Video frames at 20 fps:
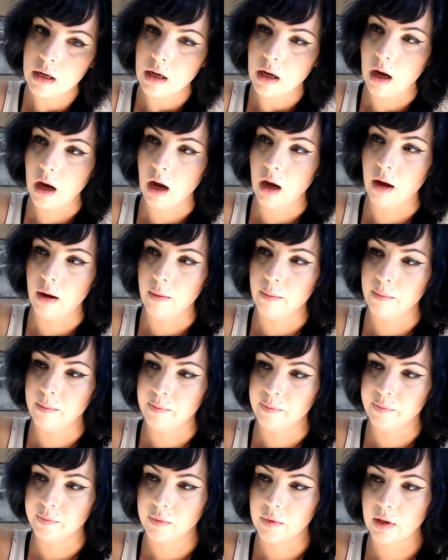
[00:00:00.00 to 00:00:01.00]

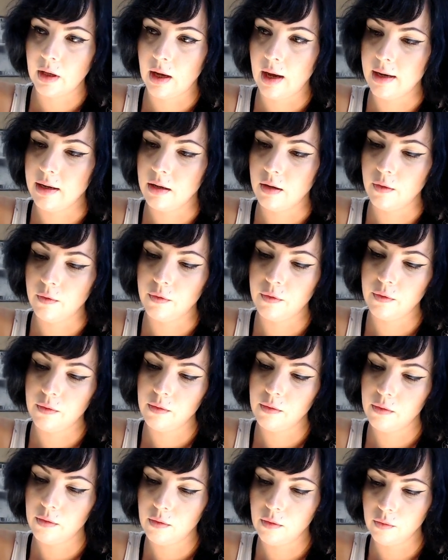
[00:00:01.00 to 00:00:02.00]
kind of
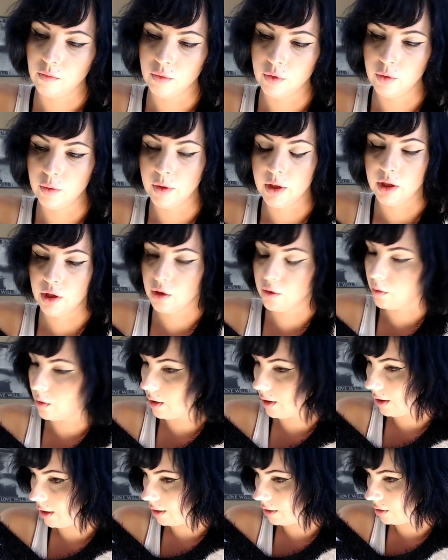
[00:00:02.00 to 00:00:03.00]
ruin
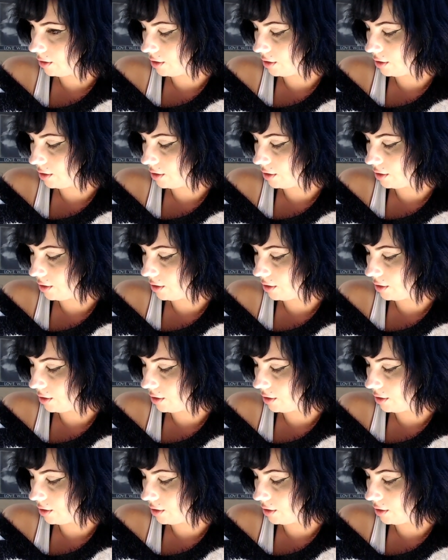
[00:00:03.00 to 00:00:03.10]
your